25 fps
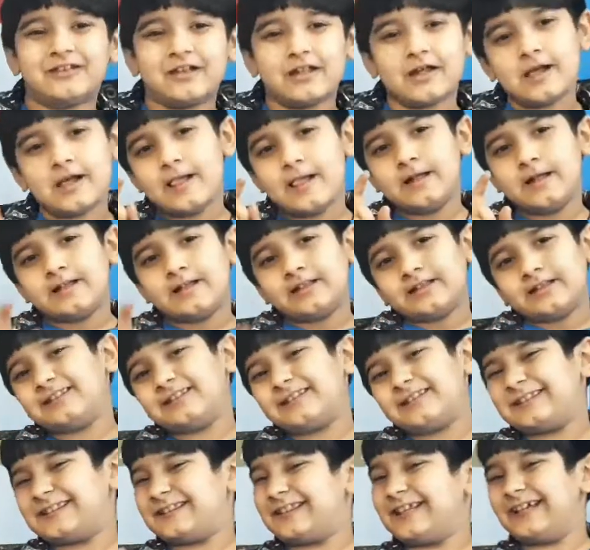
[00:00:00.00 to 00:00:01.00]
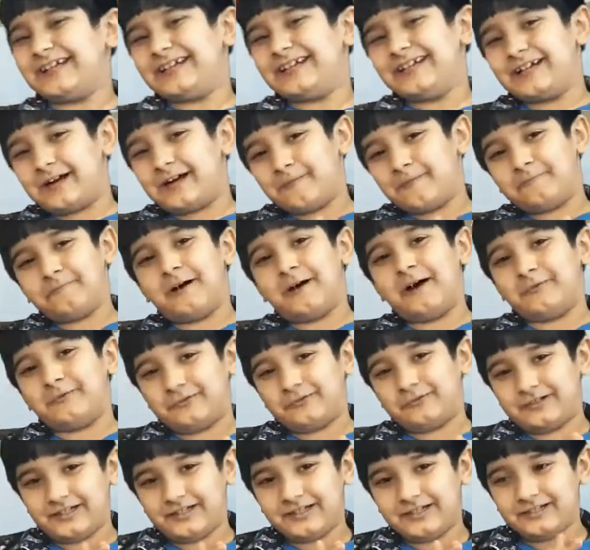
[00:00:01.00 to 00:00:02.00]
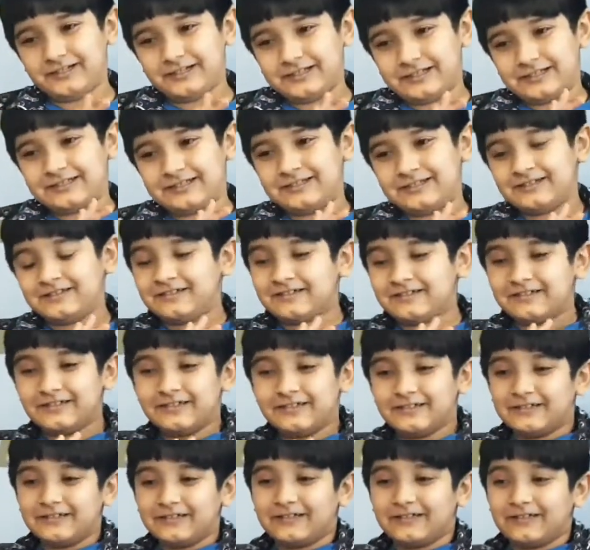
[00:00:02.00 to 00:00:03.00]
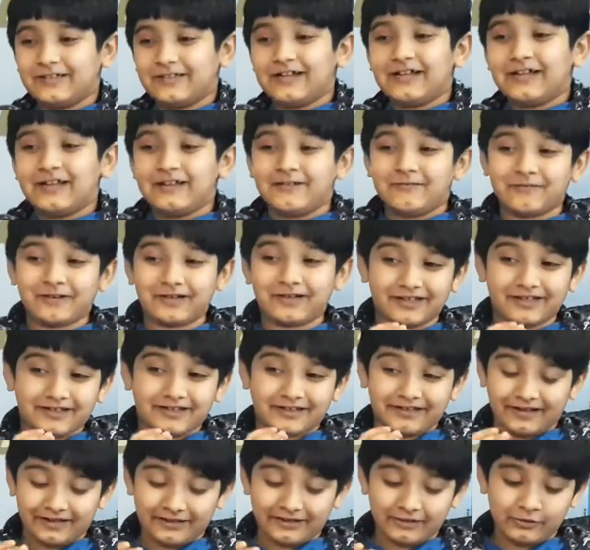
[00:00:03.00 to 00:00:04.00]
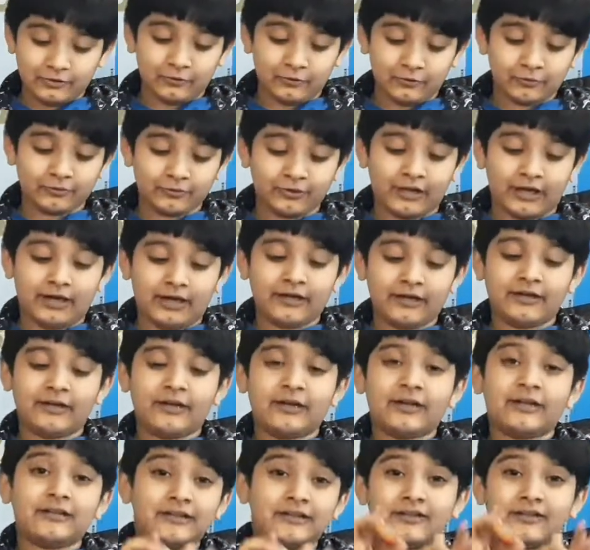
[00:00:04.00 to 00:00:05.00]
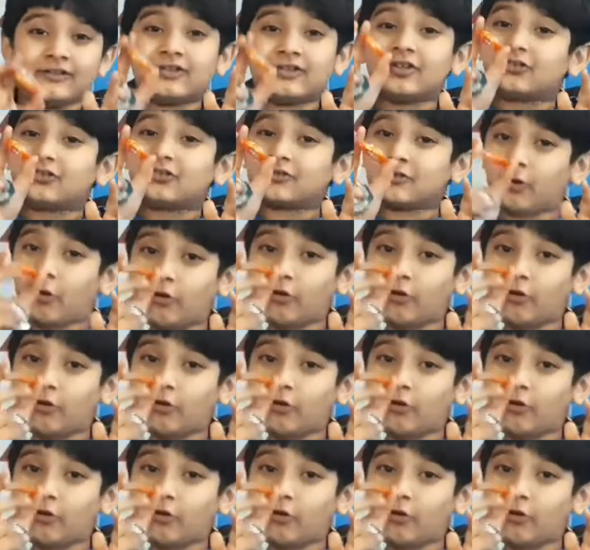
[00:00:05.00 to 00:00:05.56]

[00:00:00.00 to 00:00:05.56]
a thing about it because I know that. This is